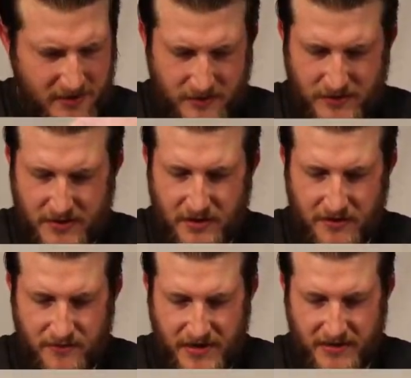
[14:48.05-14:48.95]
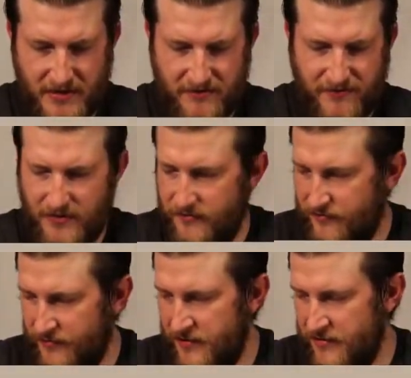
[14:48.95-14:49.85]
This was another pack that felt
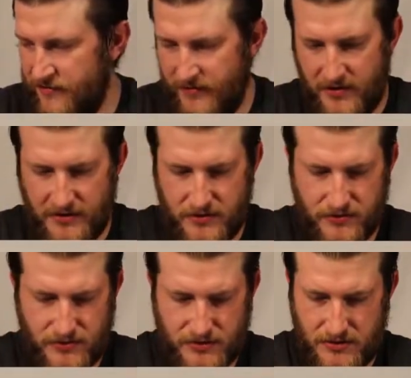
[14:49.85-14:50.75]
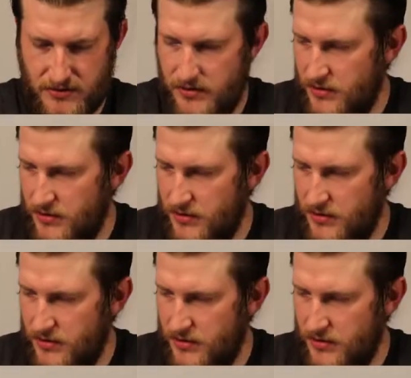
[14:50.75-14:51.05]
very, very loose.